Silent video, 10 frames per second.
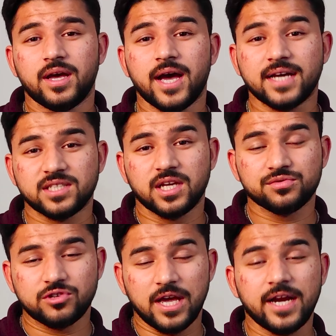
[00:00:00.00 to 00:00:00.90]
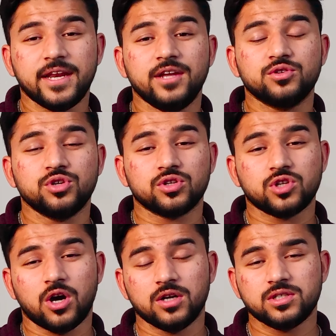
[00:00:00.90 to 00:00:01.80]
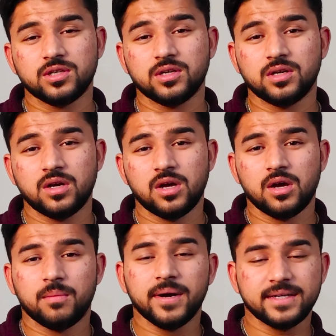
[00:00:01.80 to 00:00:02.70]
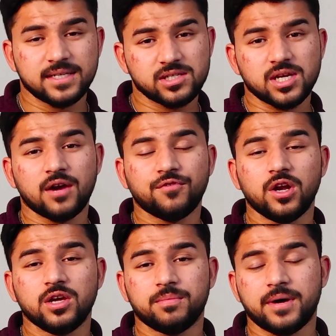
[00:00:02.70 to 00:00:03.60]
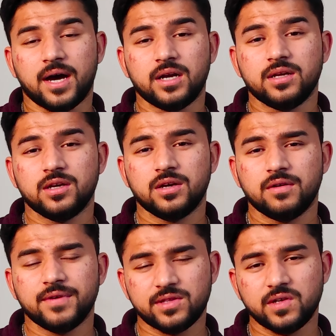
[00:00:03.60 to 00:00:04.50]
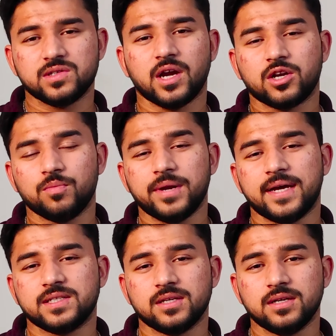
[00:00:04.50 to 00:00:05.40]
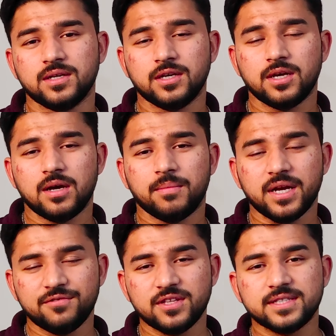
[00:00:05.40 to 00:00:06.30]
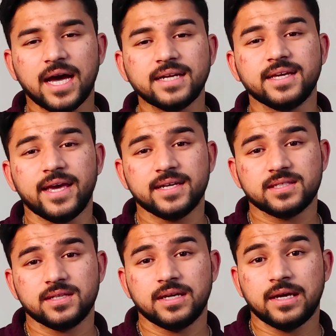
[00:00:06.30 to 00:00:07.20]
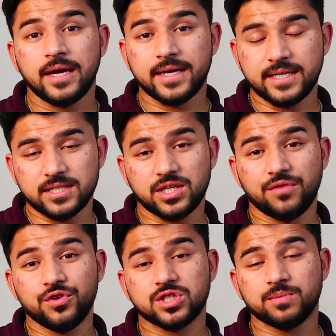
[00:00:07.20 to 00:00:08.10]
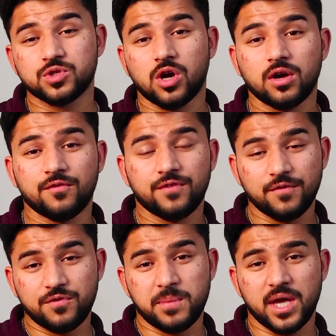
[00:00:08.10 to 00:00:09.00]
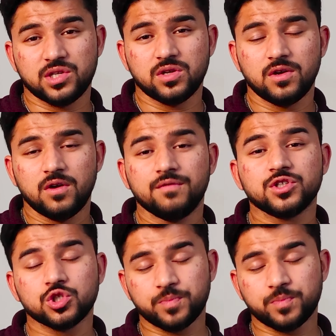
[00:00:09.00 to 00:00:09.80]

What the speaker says: as it gives reality to your thoughts, but it does start falling apart when things get complex. But even in that case, it does give you some sort of rough image, which is